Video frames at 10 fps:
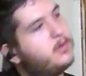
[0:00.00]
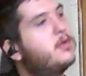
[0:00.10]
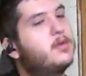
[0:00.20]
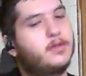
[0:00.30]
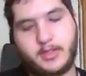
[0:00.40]

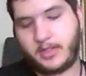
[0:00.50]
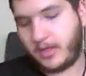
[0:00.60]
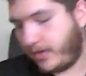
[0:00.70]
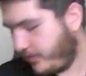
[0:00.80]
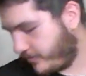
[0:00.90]
So,
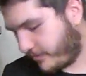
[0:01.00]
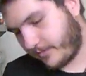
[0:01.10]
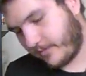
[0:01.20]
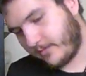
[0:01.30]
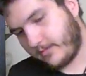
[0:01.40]

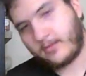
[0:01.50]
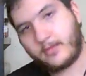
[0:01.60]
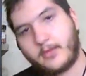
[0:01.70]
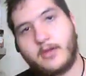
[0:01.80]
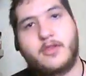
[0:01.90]

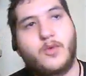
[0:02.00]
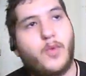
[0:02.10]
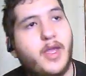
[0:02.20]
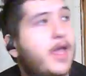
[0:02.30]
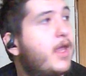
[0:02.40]
the way
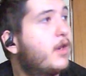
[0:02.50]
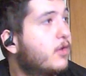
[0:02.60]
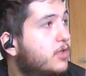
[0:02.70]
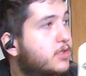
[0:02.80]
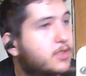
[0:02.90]
that
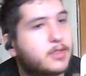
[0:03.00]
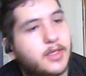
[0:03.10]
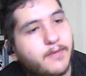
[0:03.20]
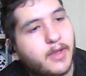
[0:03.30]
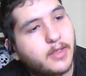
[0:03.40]
looks, let's see if I
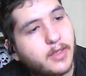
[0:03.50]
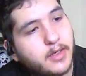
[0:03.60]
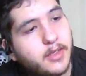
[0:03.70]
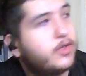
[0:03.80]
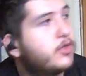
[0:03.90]
can get it
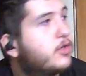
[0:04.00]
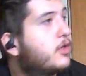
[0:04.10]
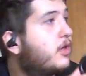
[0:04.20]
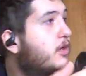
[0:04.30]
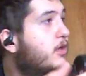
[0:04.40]
here
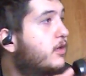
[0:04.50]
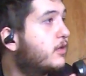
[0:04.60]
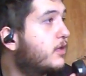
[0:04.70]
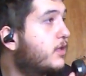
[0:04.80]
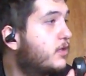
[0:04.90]
on
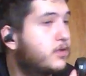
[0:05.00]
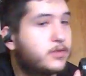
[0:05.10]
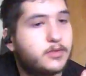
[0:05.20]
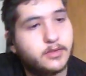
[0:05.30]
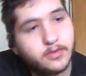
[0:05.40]
the
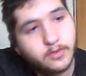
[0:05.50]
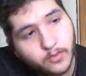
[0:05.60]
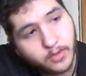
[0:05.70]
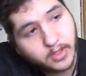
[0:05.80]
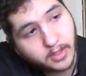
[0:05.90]

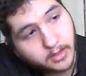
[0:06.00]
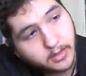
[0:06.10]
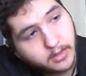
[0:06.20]
screen.